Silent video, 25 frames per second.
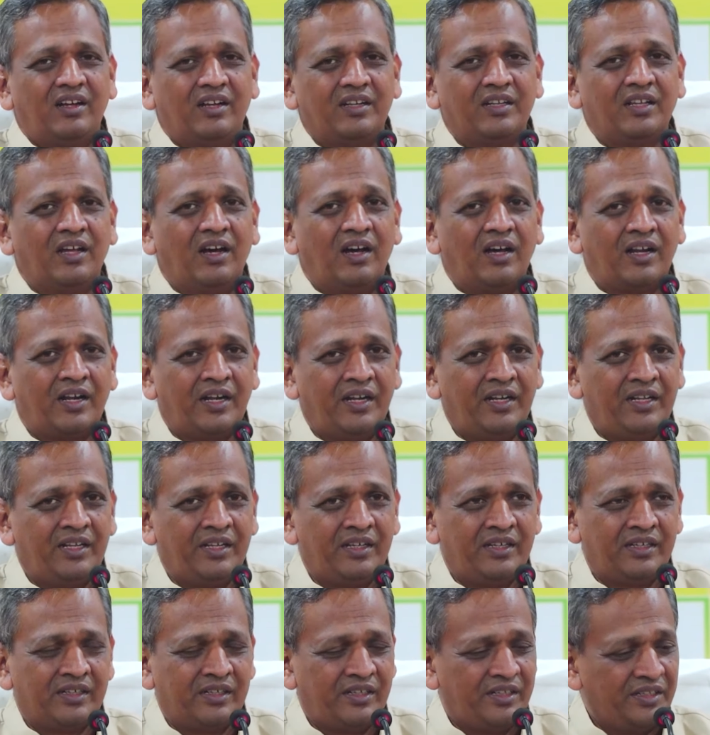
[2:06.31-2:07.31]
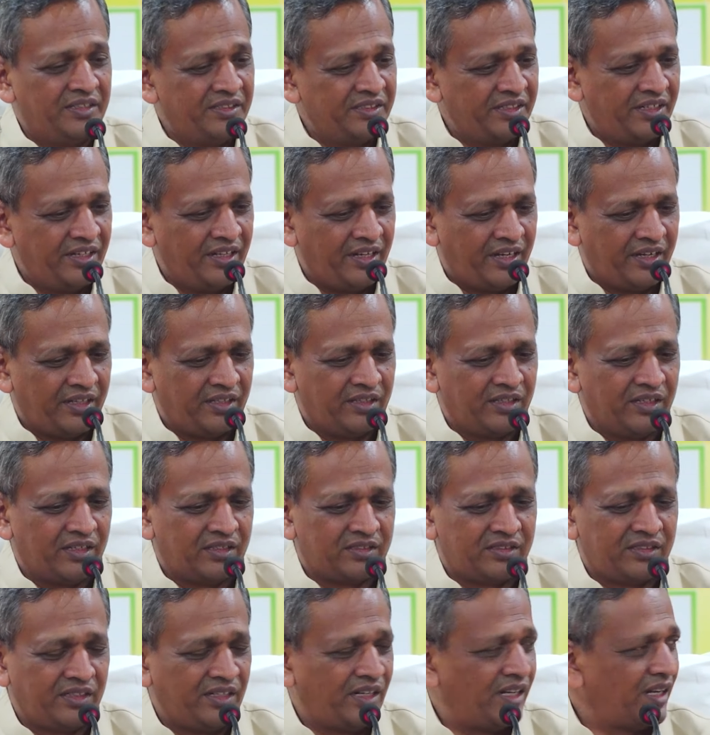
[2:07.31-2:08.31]
and the R&D and engineering
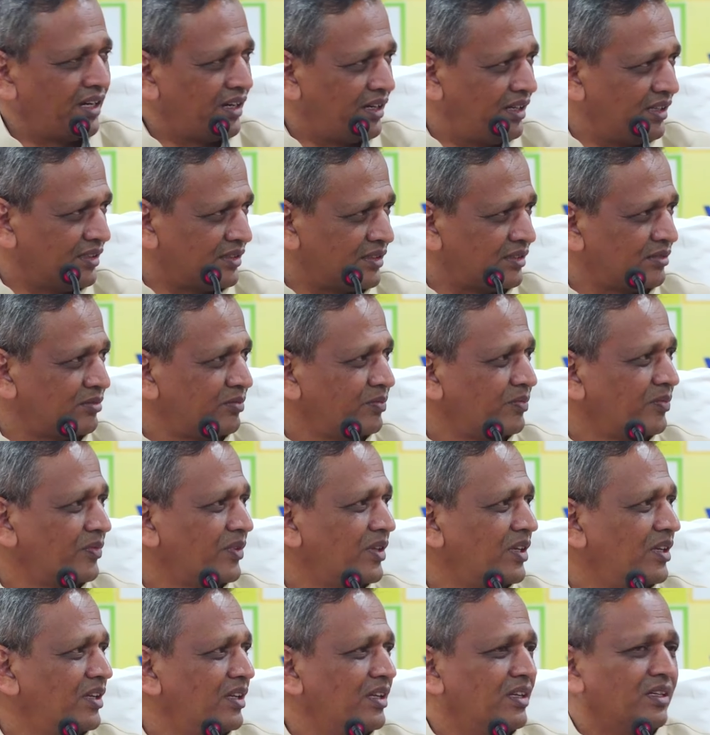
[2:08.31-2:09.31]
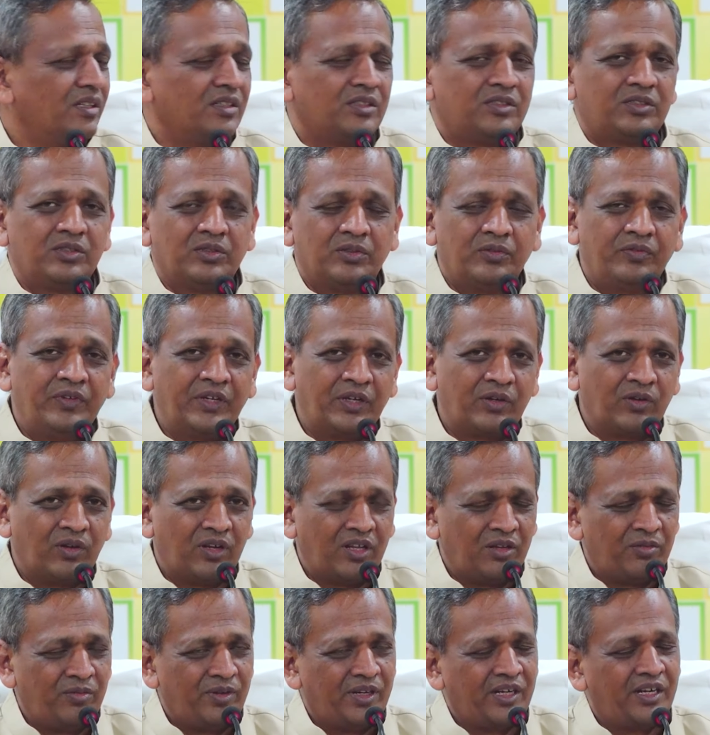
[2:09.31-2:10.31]
that C-DAC does. So we
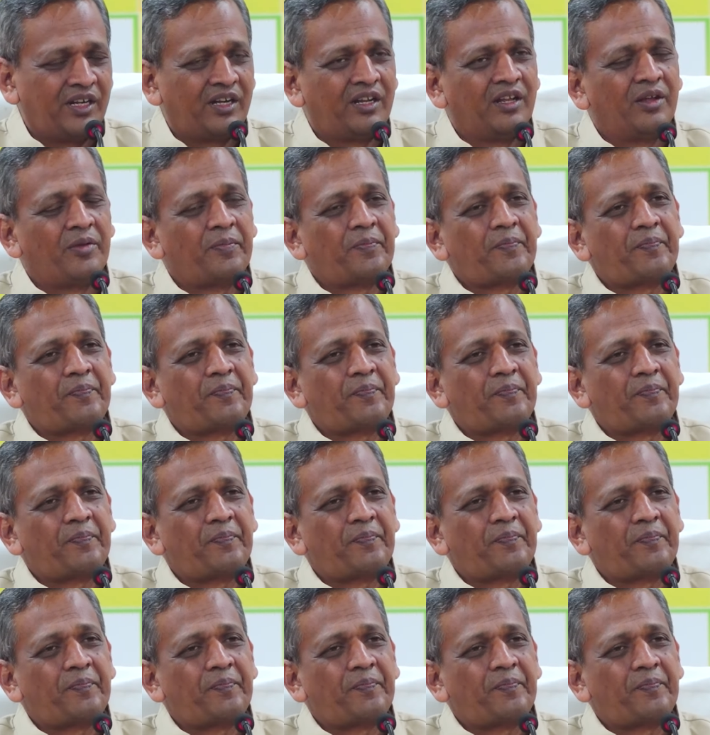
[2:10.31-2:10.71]
collaborate.